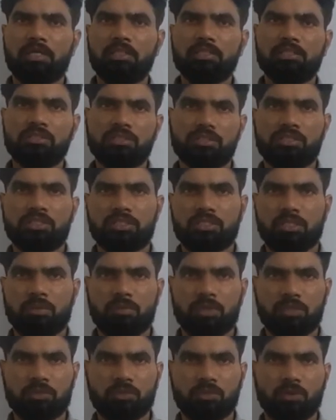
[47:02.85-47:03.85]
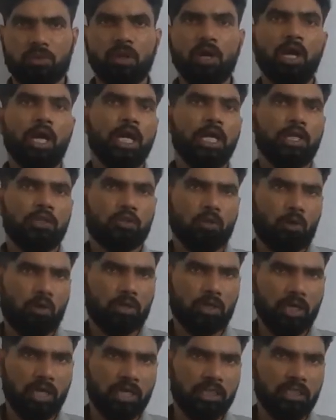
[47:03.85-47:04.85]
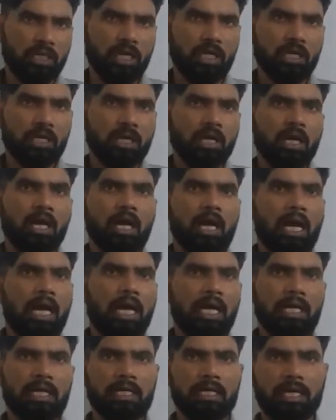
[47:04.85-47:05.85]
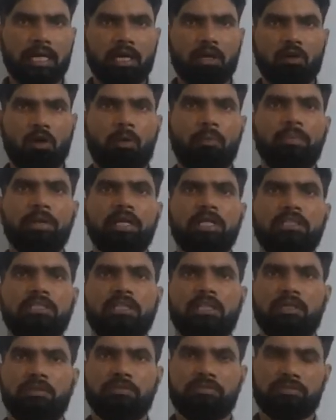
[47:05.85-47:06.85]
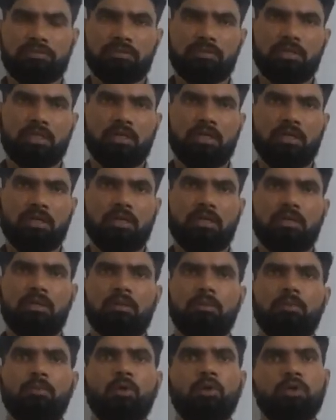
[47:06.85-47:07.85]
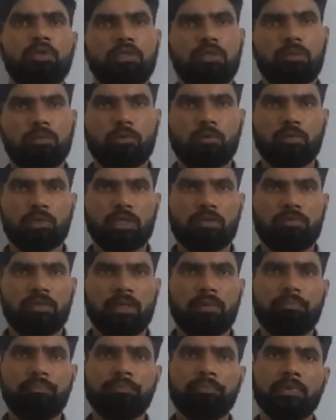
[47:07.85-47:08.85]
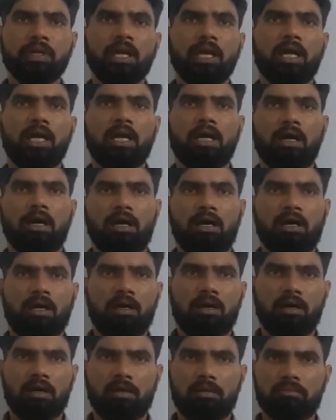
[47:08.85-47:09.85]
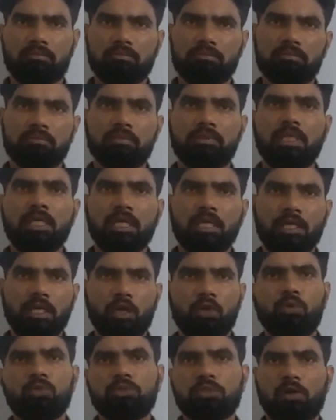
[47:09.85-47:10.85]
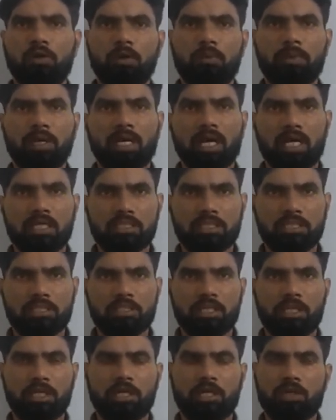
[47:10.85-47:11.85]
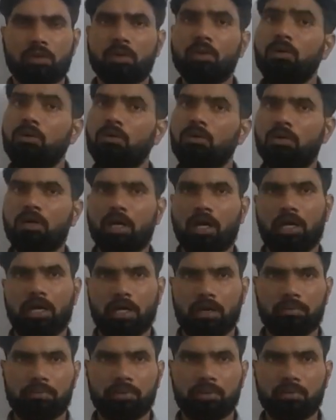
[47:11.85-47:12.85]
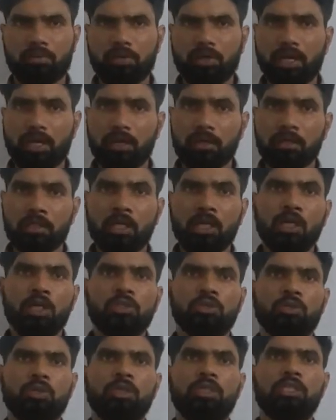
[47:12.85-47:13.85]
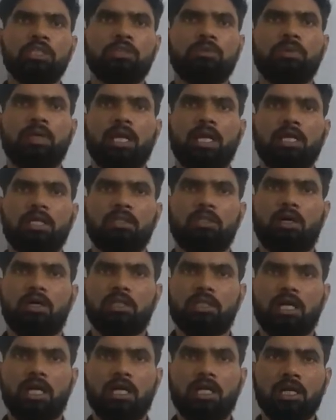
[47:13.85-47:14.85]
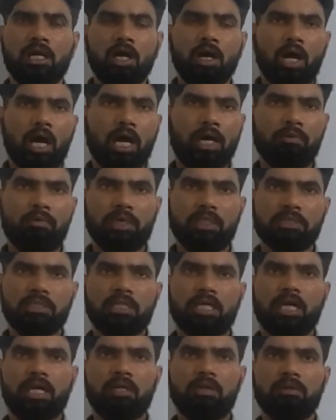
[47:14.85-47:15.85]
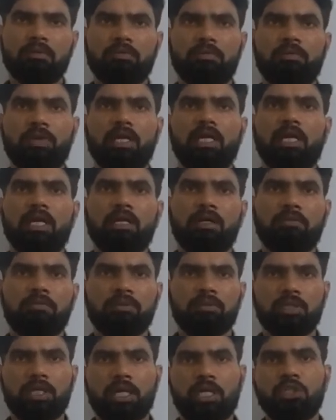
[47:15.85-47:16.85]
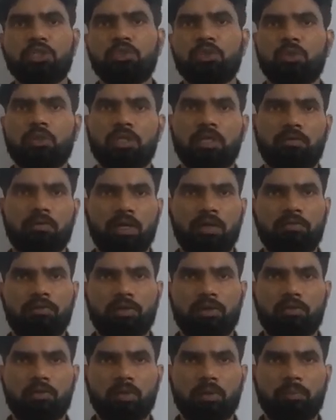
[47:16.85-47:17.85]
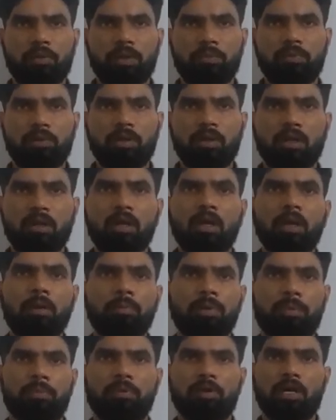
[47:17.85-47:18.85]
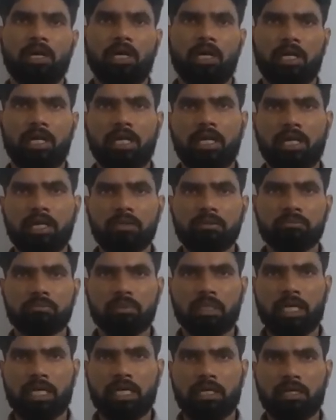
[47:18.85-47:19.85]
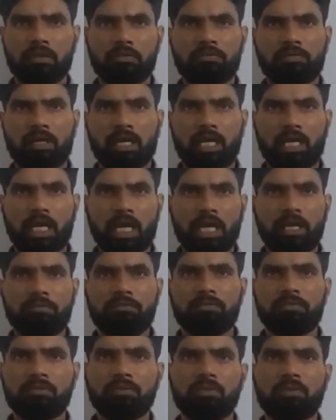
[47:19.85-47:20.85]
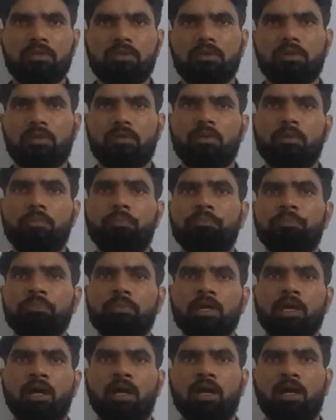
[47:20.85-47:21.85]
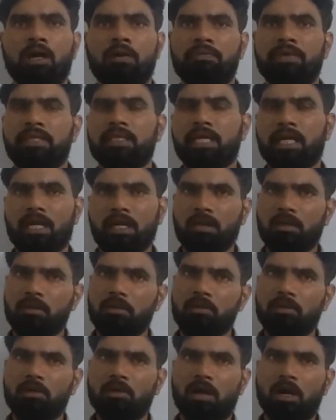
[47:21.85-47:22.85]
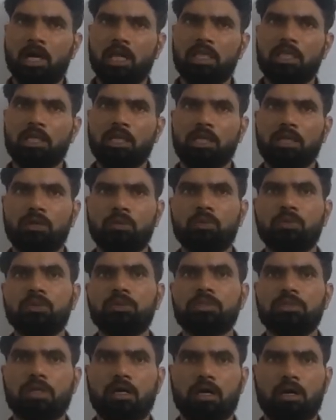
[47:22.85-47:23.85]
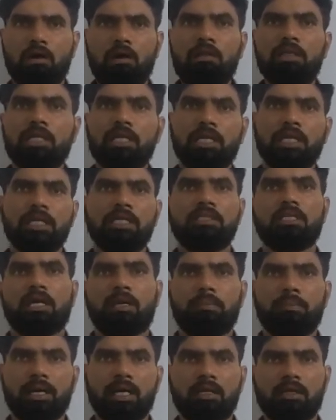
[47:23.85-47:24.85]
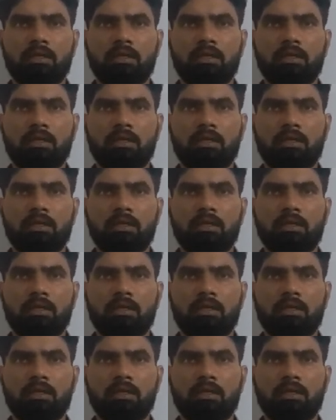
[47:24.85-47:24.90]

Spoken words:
system also. He thought like that, and a combination of both of them, the Nehru's government has decided to adopt, okay. So in this way, he thought that on one side we can ensure the welfare of the people are leading a dignified life, when they all the needs are met,